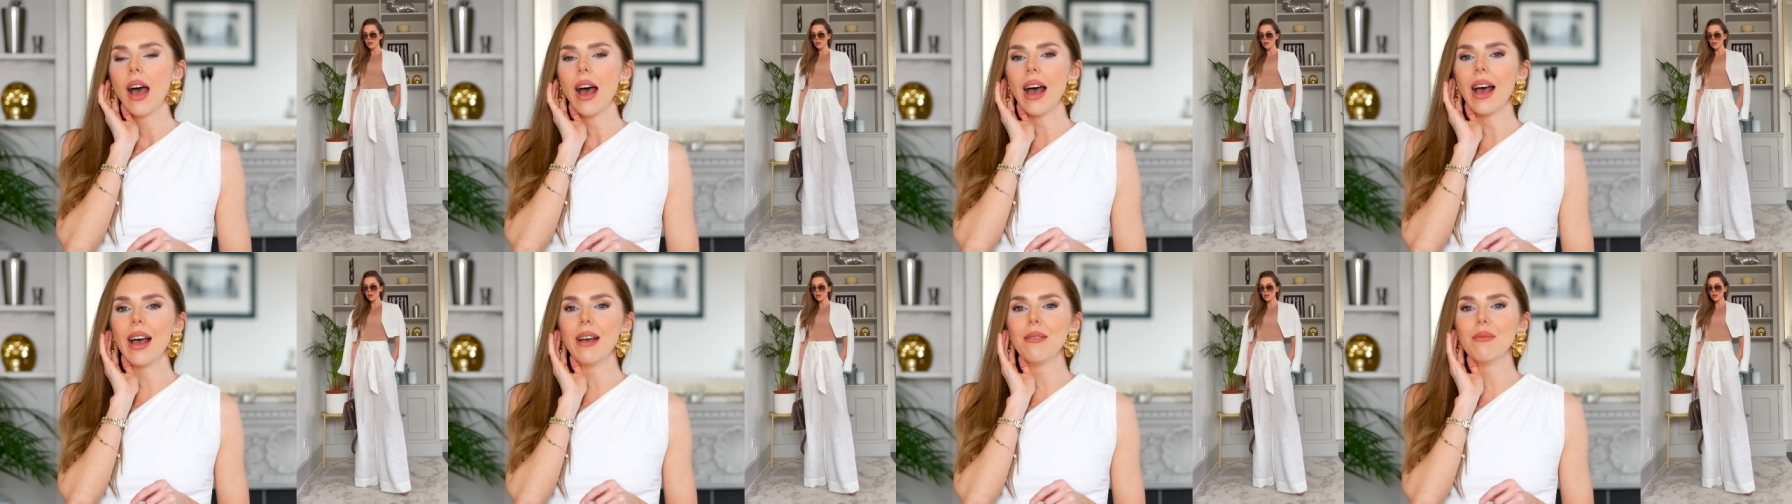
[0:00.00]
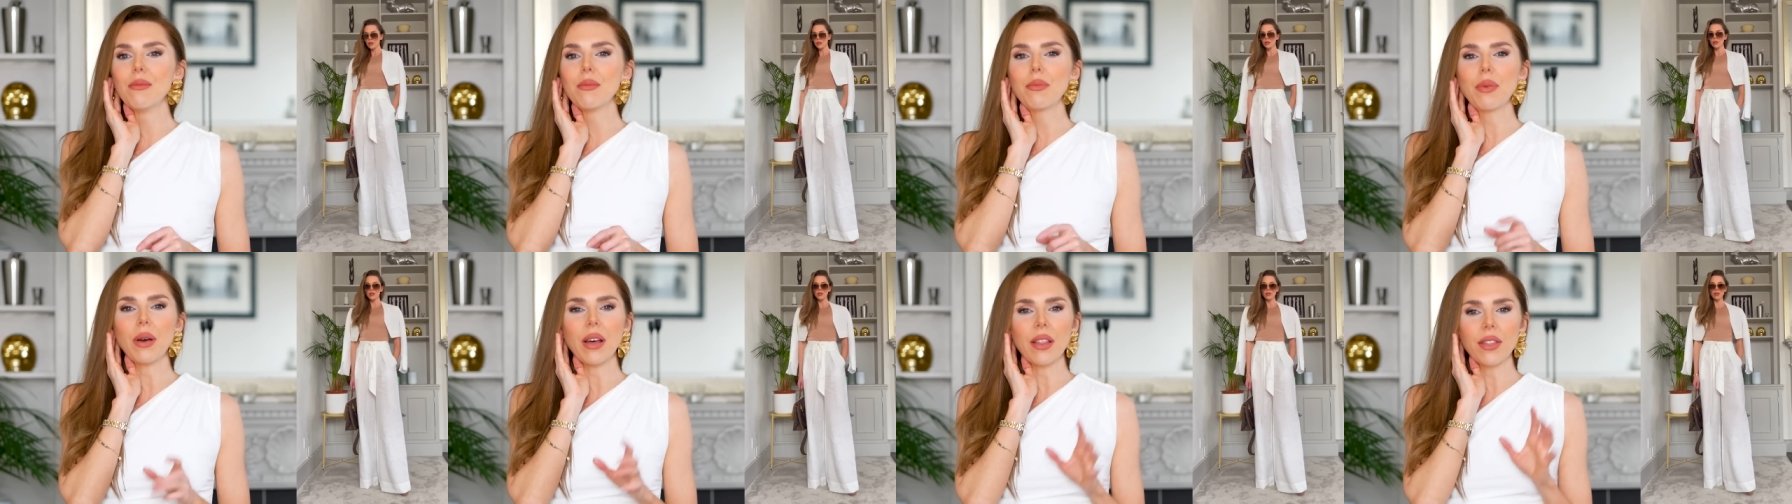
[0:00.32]

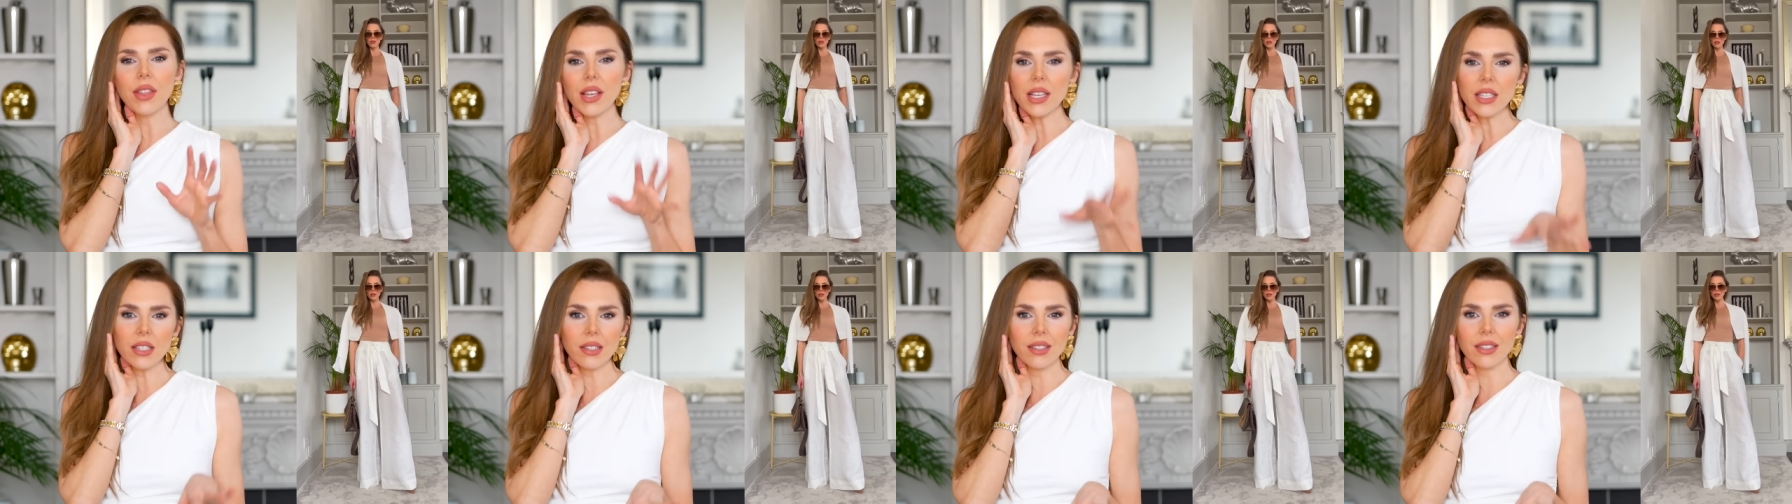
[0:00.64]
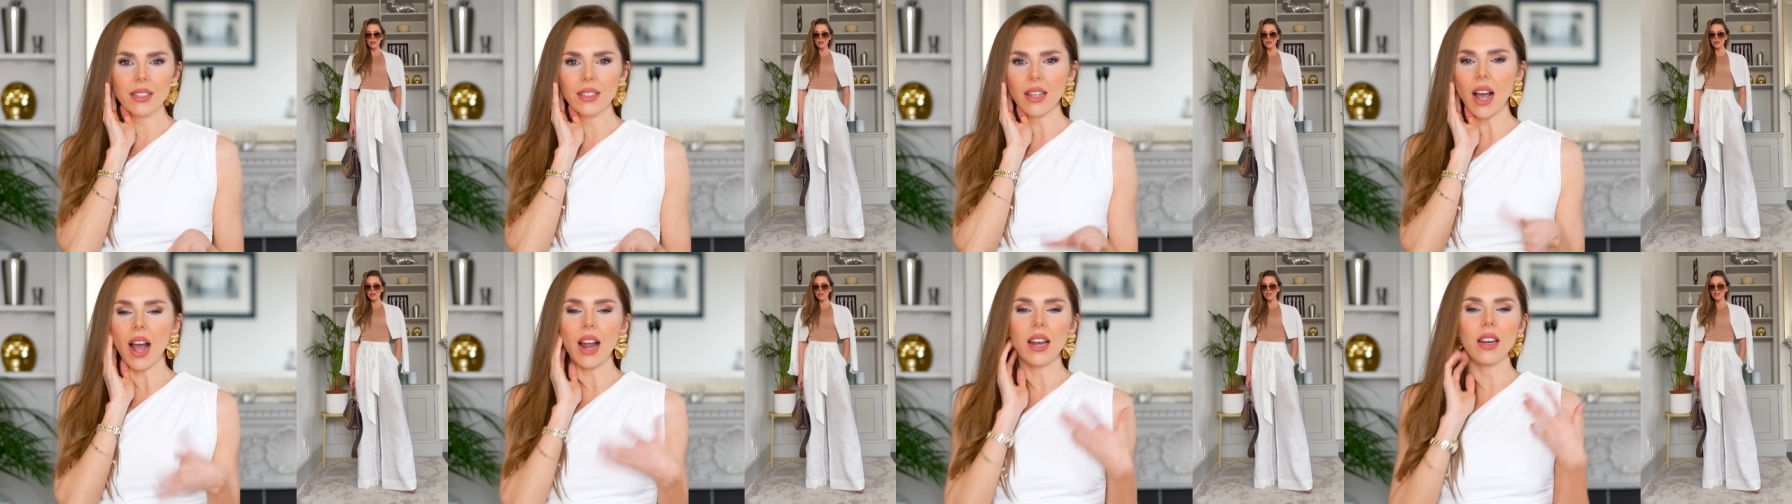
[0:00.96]
But
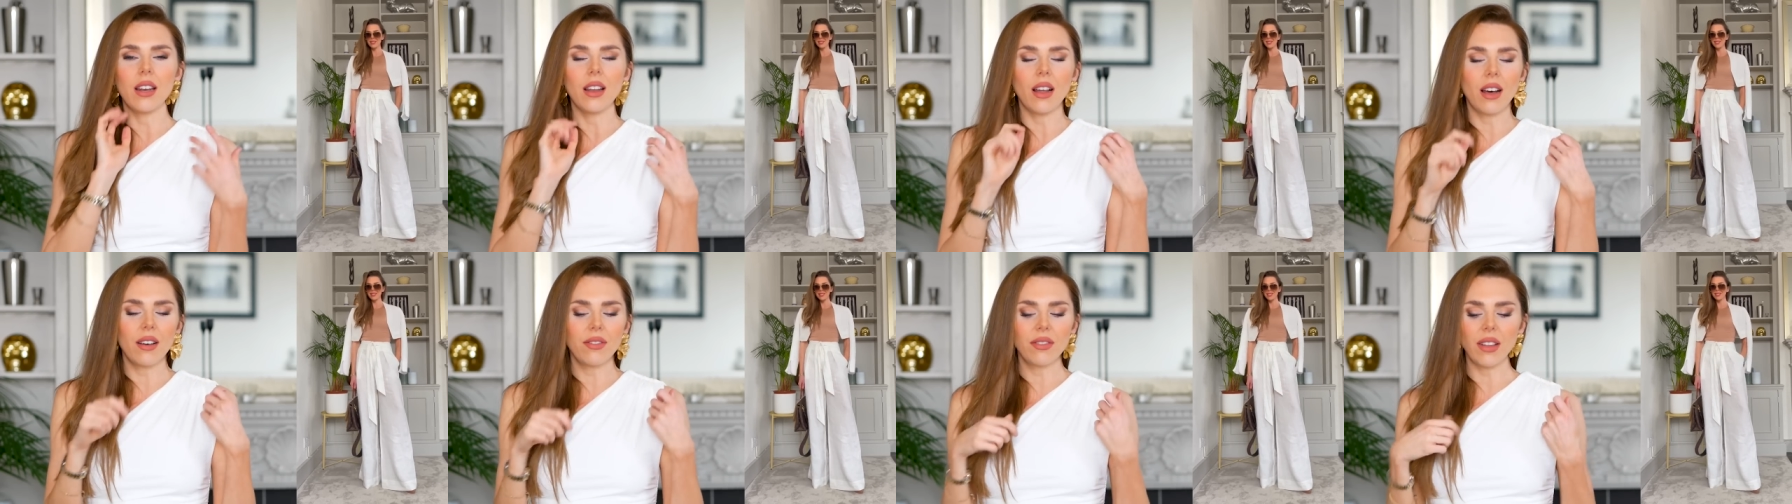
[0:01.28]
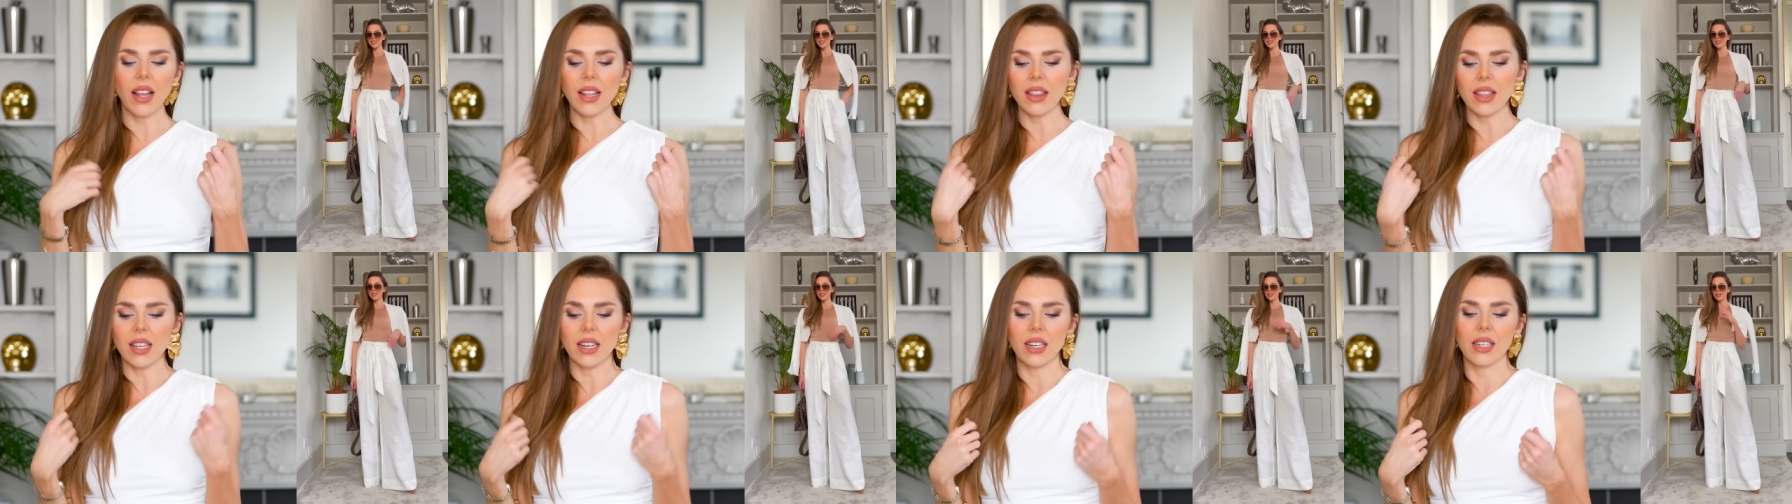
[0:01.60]
this, I love
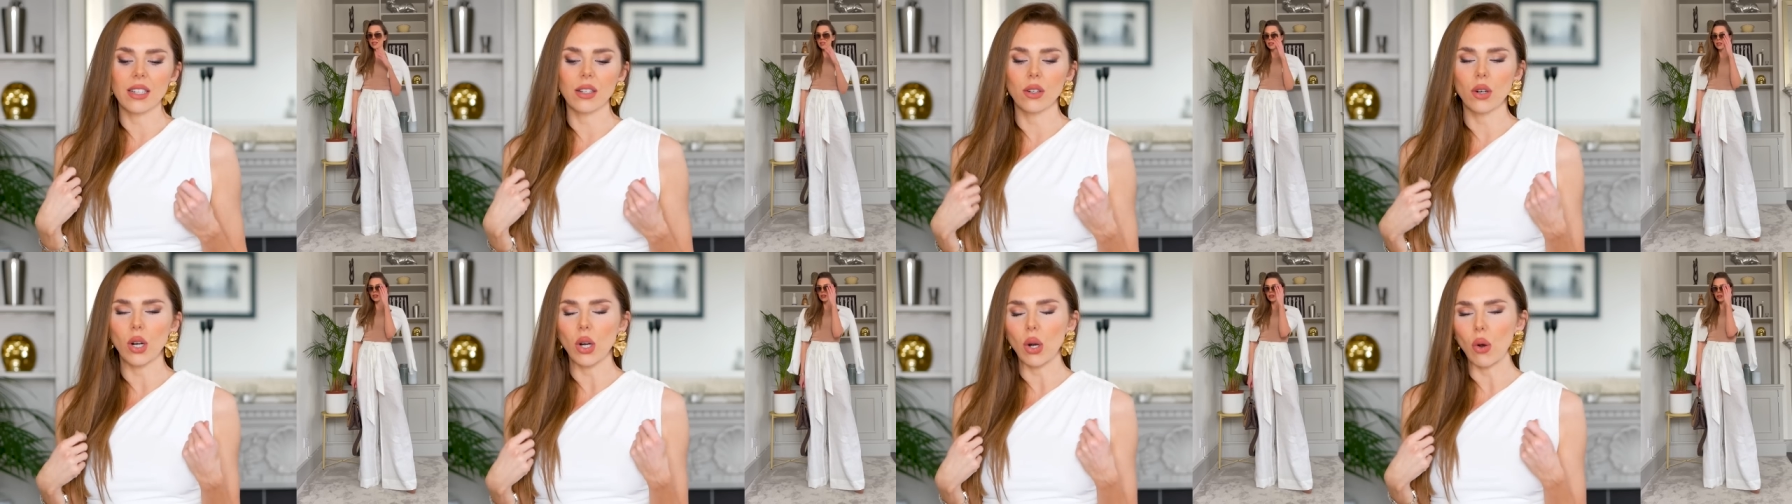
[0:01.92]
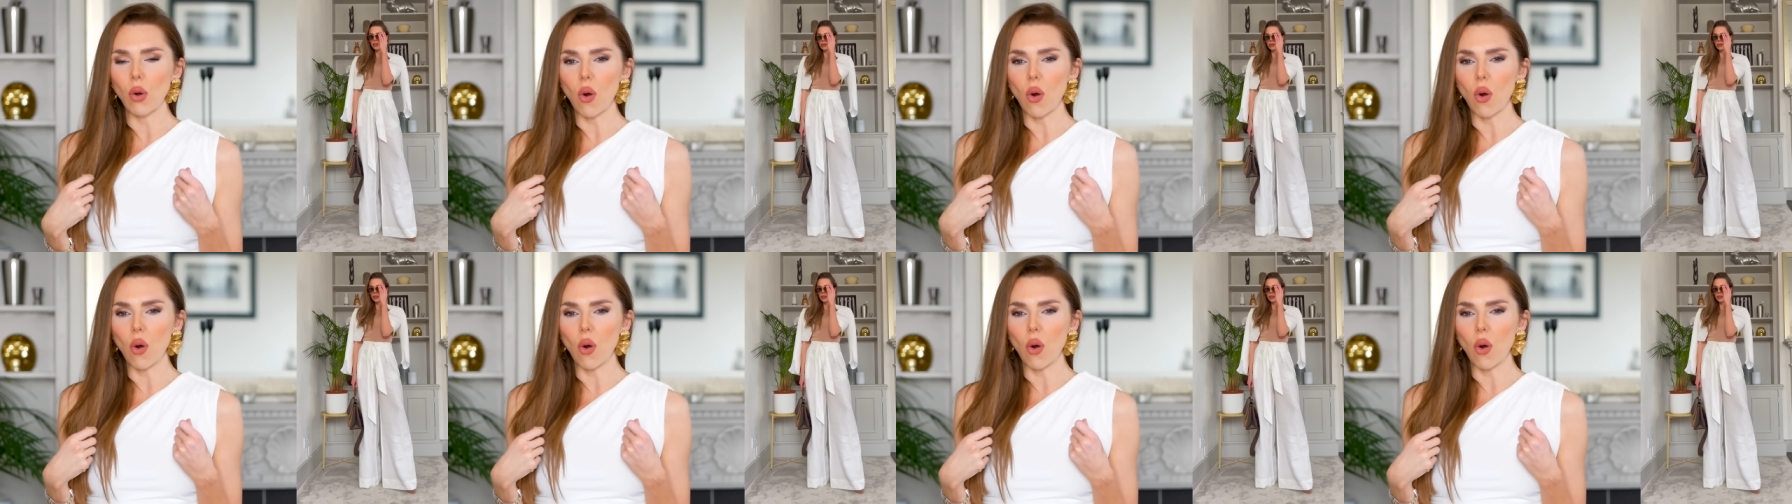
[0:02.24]
like the little